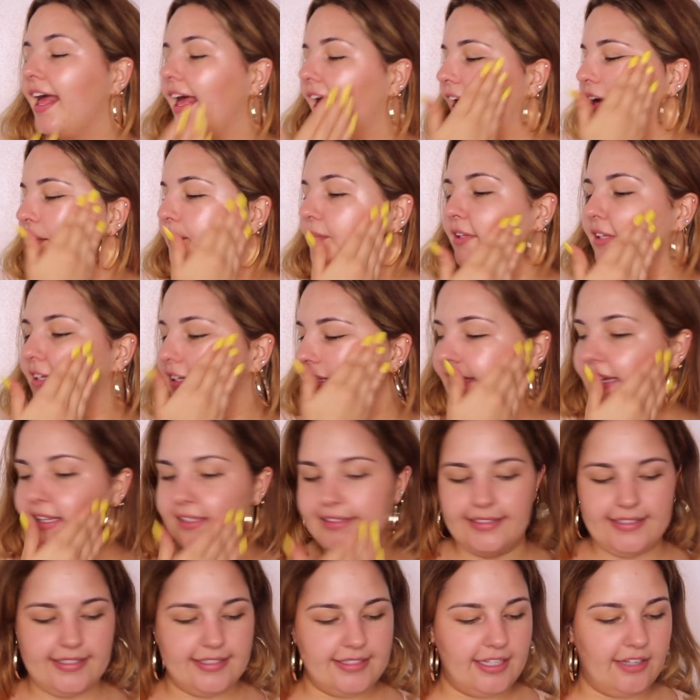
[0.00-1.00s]
I really like
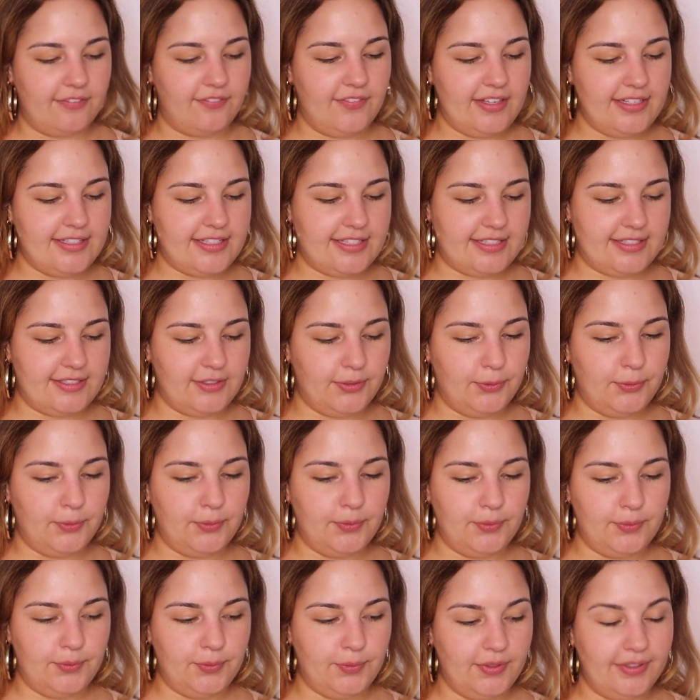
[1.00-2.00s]
this stuff. It's
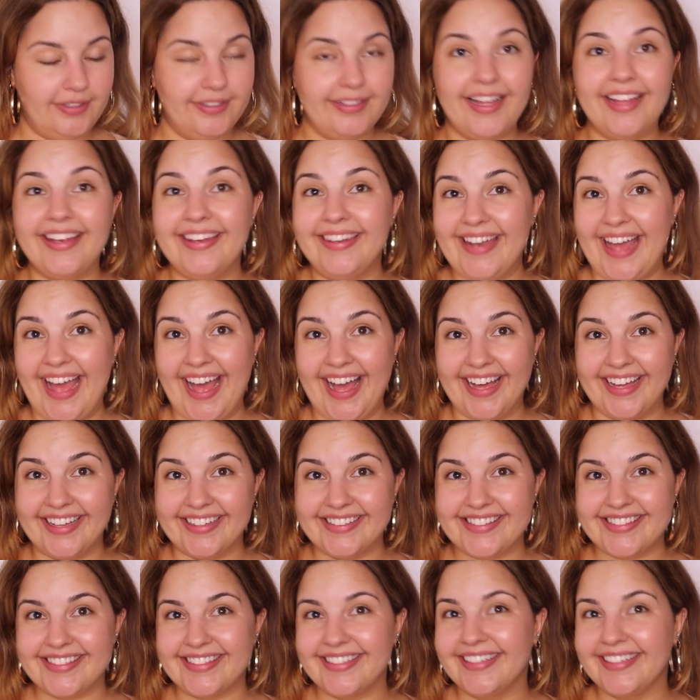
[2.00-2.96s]
so nice.